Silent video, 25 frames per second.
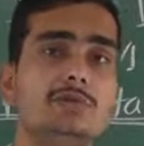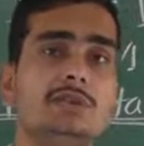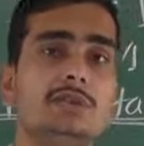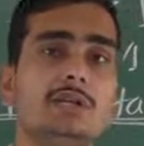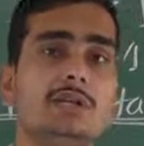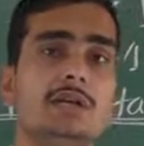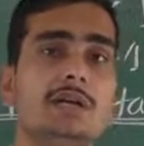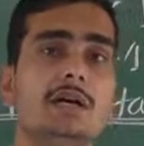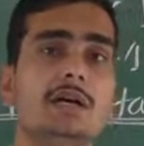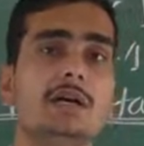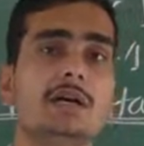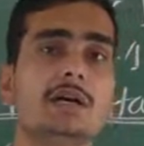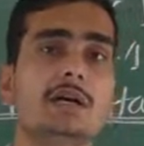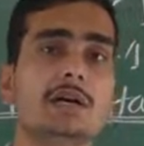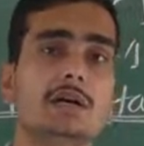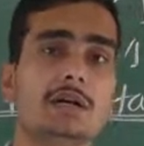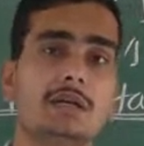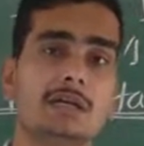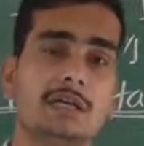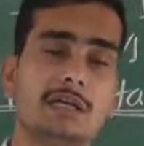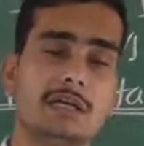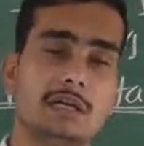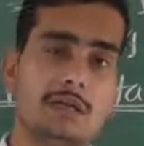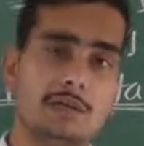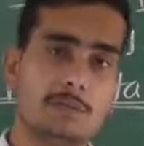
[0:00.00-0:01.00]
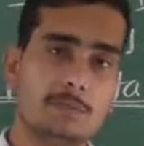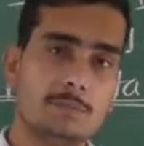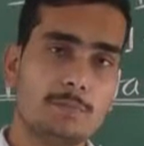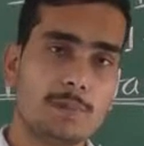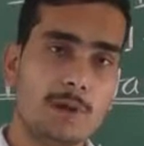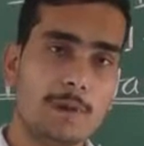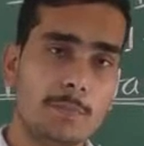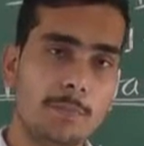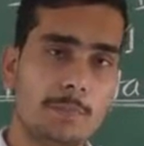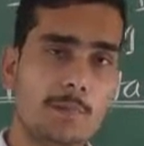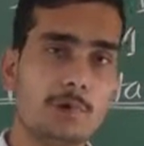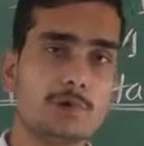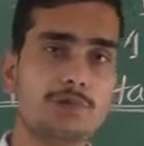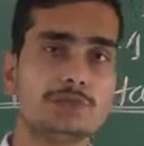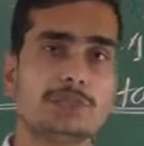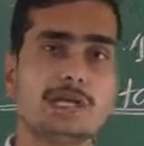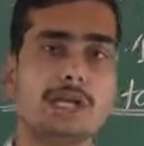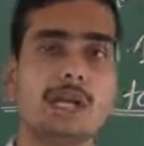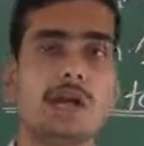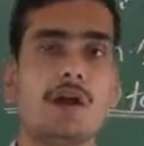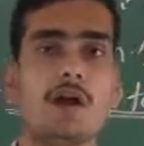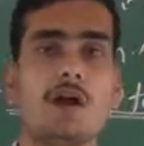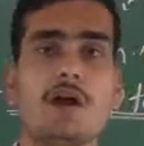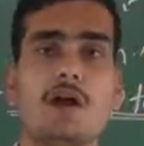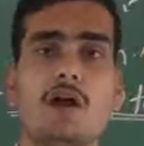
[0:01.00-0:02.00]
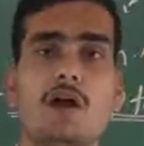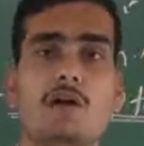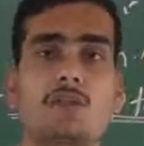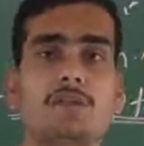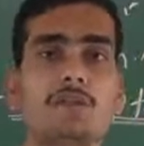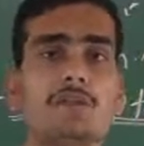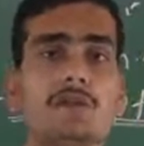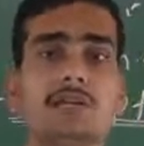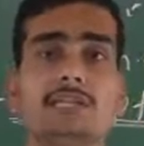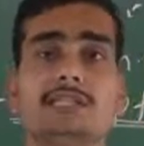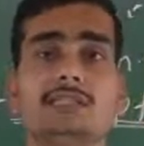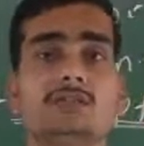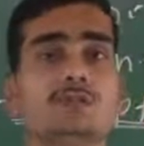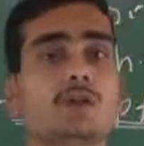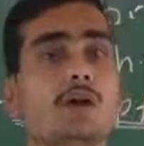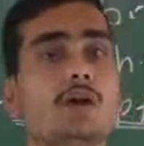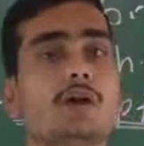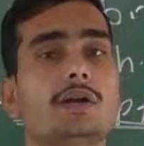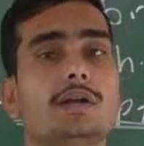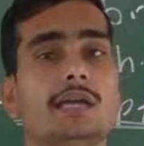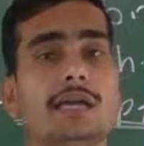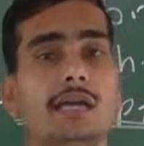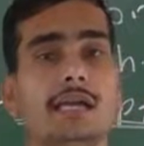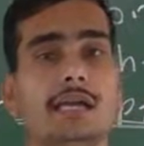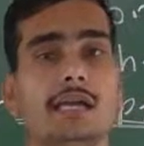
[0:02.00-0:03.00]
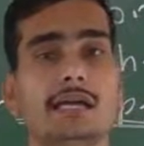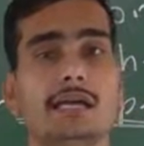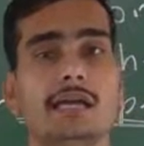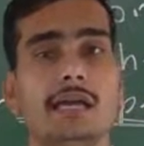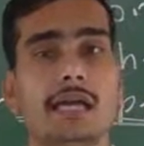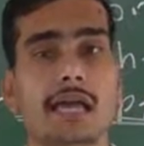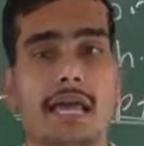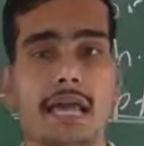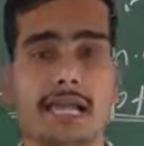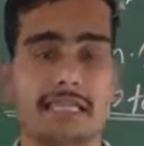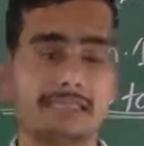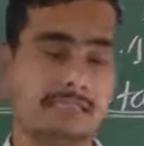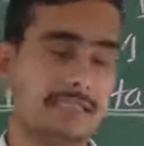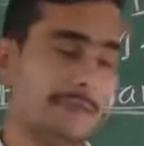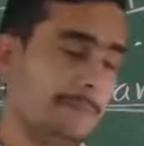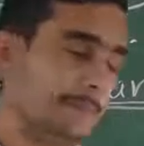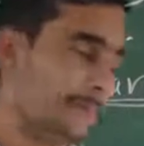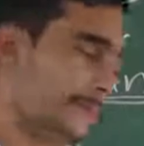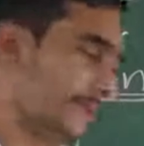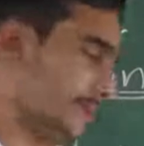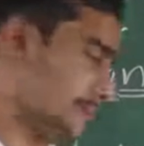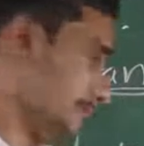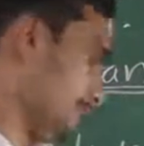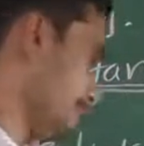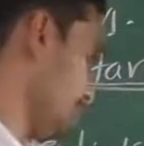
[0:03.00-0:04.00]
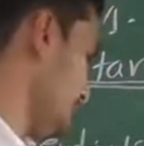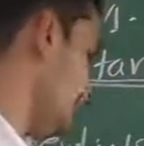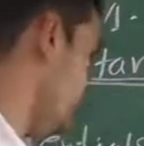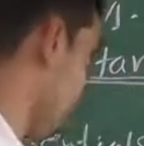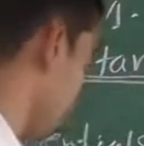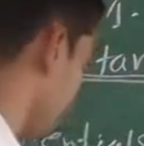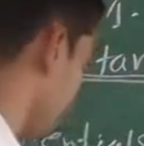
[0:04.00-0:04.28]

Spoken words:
the proposal or offer is not an acceptance.